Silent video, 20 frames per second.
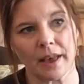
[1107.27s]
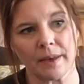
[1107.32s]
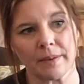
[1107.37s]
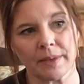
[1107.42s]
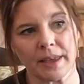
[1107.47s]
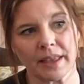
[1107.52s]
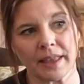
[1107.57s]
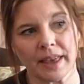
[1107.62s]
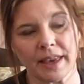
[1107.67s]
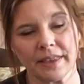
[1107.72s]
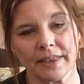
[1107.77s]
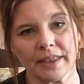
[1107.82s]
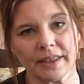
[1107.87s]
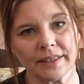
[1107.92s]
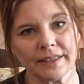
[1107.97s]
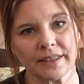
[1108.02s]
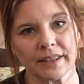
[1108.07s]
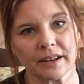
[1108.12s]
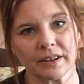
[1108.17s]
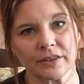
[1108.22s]
They like
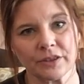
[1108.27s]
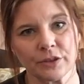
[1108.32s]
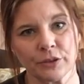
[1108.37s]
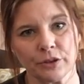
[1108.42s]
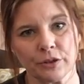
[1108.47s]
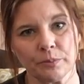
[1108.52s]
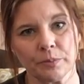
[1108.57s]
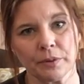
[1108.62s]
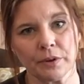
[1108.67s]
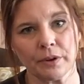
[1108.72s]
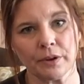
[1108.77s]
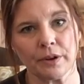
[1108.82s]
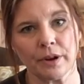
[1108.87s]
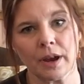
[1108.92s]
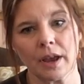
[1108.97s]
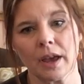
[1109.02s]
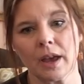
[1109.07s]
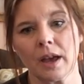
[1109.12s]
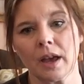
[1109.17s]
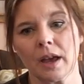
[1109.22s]
things that are super
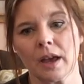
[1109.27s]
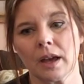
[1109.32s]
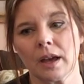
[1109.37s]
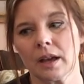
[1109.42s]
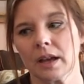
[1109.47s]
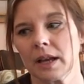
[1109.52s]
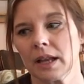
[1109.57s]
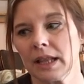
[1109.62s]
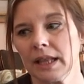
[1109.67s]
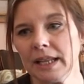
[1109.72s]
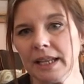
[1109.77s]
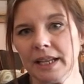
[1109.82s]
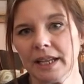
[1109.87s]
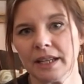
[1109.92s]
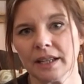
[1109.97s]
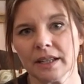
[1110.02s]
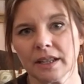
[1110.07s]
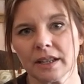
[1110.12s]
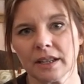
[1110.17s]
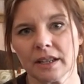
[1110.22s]

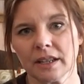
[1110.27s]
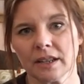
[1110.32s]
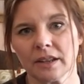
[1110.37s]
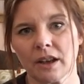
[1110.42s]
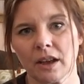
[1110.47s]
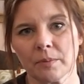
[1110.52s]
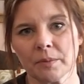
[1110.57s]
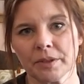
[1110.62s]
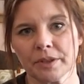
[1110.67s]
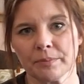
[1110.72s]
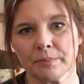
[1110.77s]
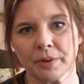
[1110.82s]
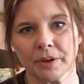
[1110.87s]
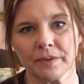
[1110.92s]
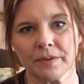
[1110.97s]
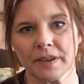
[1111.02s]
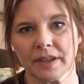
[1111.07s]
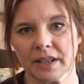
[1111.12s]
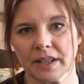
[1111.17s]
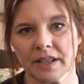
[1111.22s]
clean and in almost
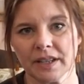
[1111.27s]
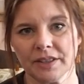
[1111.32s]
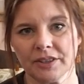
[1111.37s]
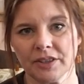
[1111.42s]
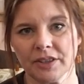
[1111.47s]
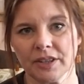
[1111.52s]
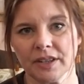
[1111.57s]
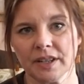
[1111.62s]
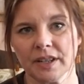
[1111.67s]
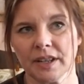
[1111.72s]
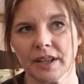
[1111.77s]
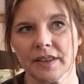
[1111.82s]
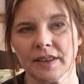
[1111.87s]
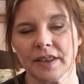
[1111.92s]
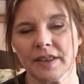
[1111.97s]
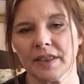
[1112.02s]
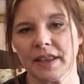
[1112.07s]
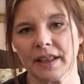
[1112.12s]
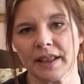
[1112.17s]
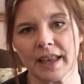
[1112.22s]
perfect condition, and
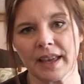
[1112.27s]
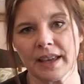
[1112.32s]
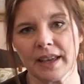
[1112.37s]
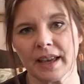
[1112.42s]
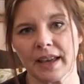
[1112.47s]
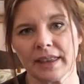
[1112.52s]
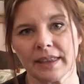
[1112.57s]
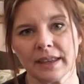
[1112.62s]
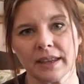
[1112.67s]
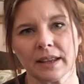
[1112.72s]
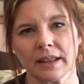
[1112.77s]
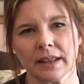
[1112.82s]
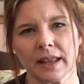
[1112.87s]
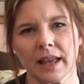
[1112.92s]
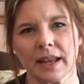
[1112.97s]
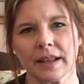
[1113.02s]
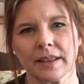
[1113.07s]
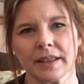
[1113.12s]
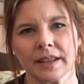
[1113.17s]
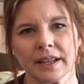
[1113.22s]
then they like, I think, a
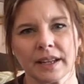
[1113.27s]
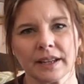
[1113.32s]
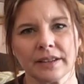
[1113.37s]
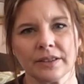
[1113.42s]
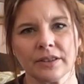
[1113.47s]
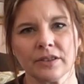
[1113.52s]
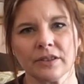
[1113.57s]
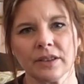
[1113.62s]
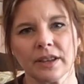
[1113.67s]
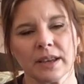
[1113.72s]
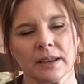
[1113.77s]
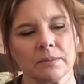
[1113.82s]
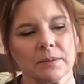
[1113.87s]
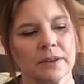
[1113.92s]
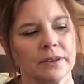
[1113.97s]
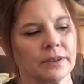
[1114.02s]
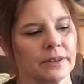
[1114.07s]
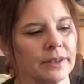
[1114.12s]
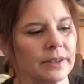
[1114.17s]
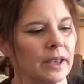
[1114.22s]
lot of the nicer
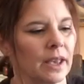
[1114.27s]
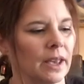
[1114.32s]
labels.